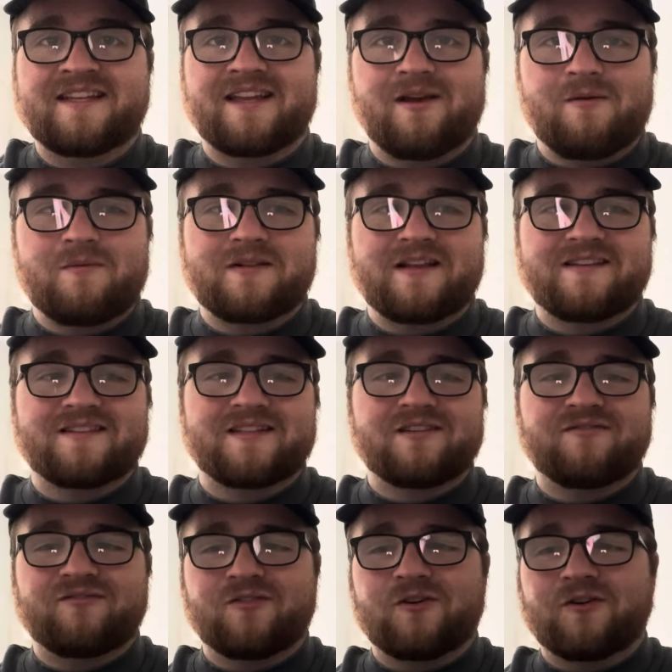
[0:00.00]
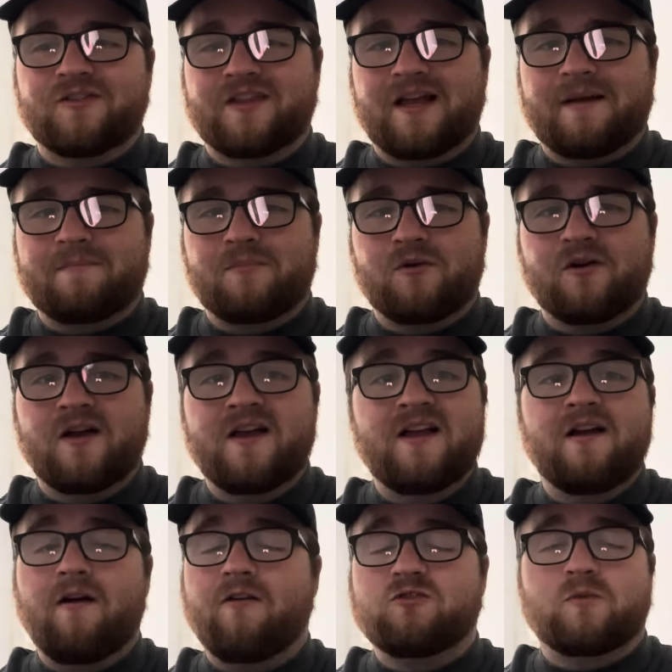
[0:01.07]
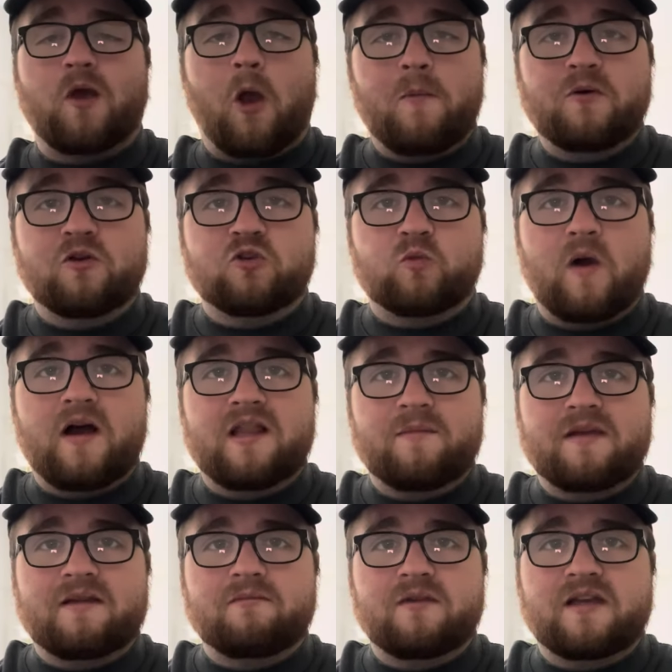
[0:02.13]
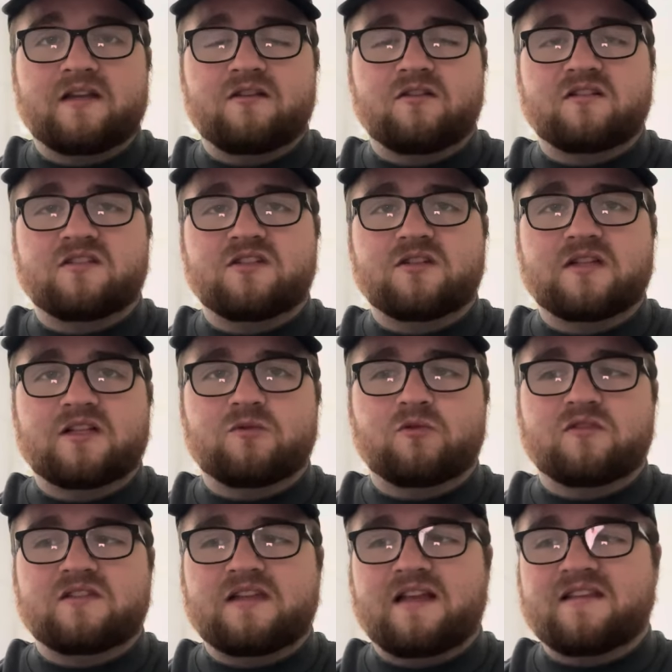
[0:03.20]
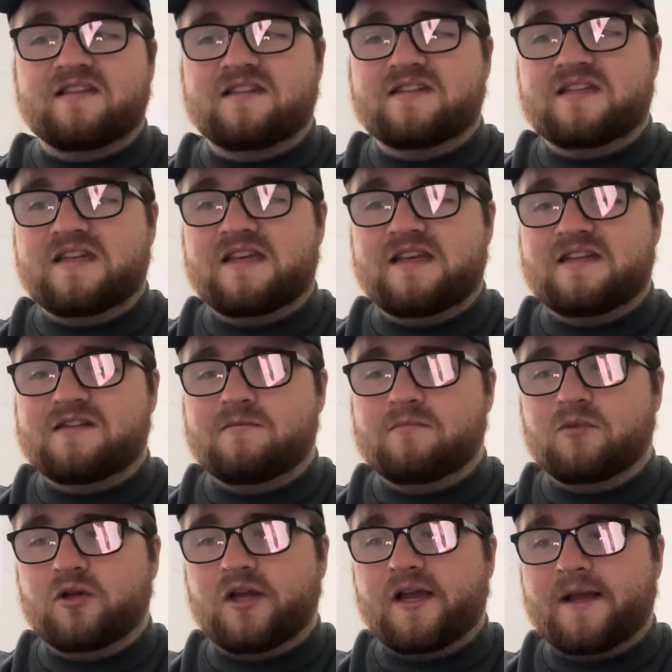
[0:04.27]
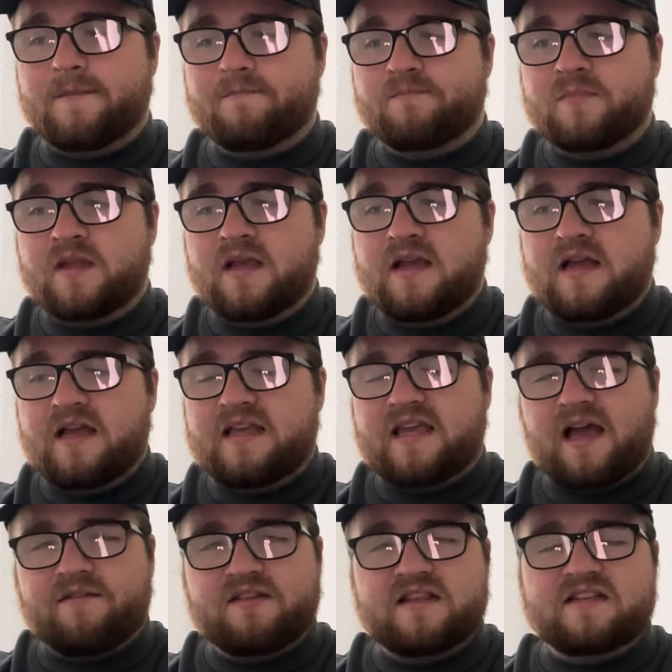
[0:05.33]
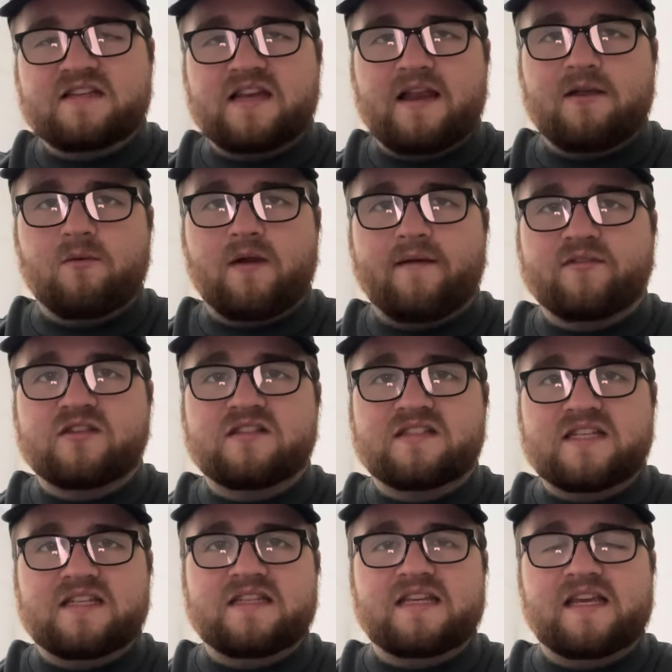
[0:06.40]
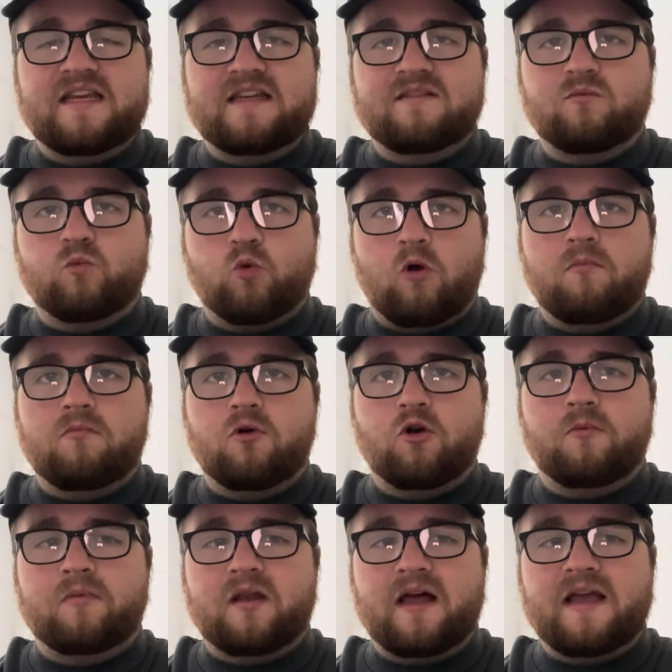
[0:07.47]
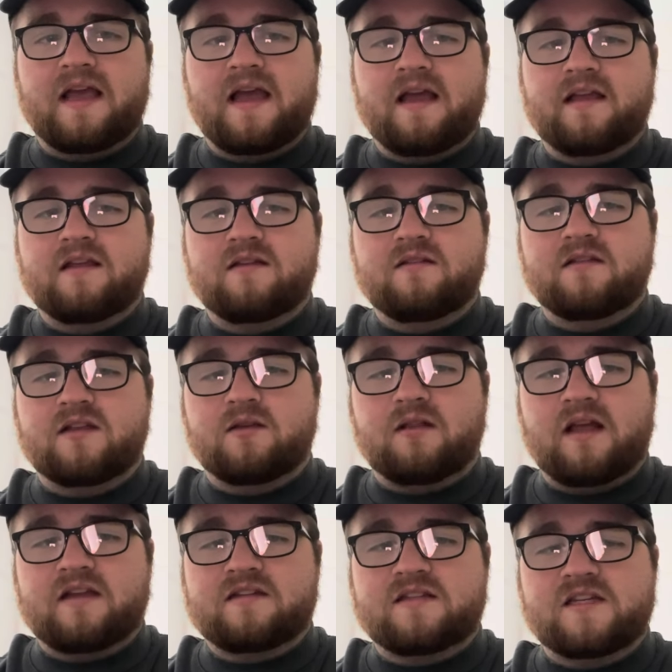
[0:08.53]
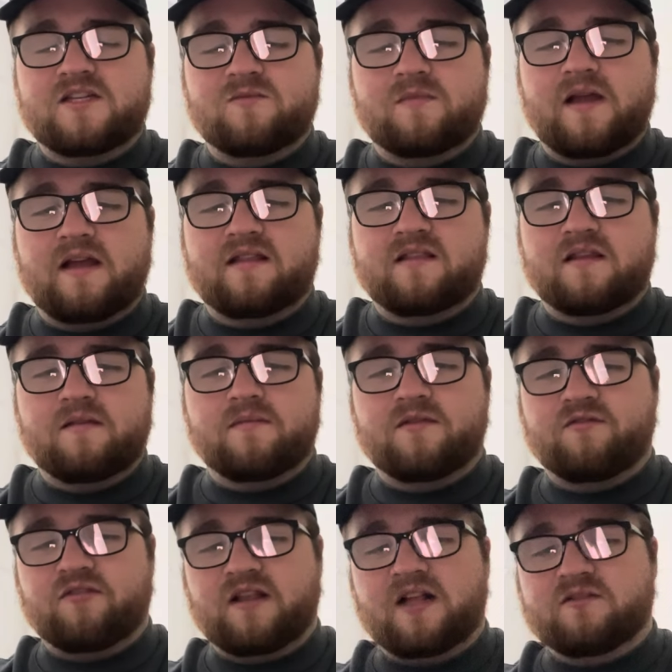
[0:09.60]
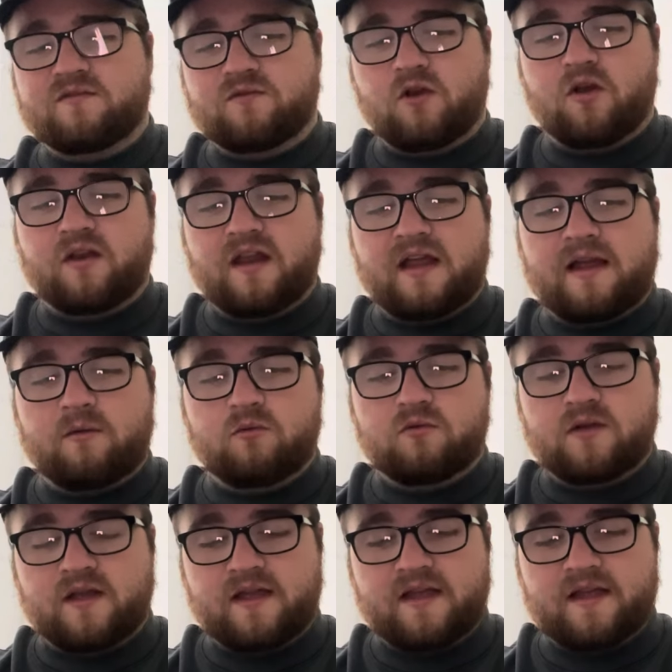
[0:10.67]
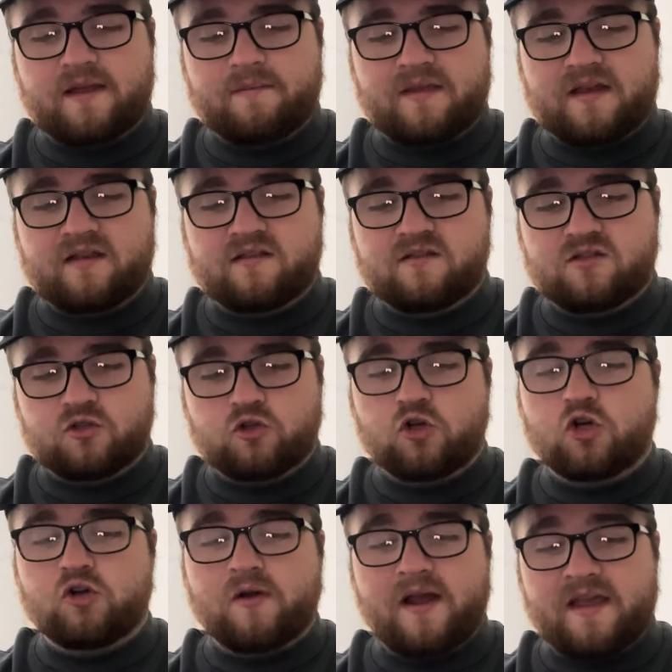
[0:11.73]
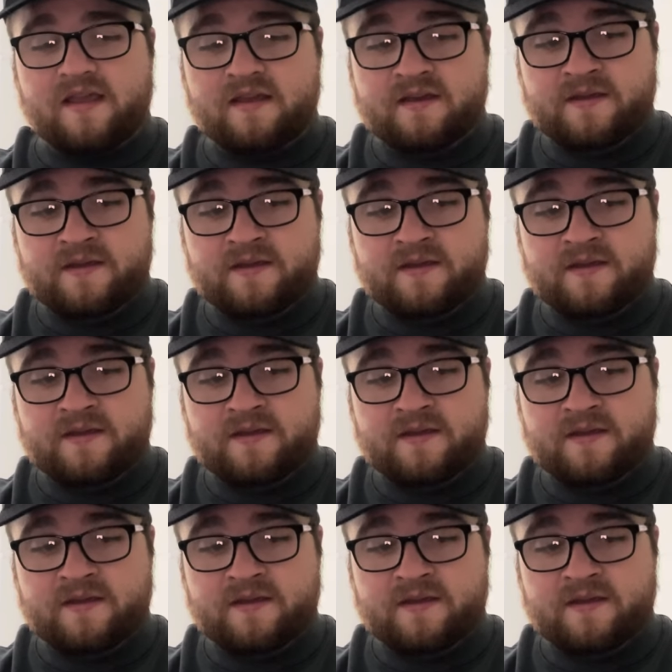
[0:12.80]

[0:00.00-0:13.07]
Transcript: you know, potentially afford that. But obviously, we hope he does well, and we, we can look to do that towards the end of the season. But um, yeah, I think there's an area where Everton did need one more player. Yeah, last season we had the, the three lads we've got now um, in Doucouré,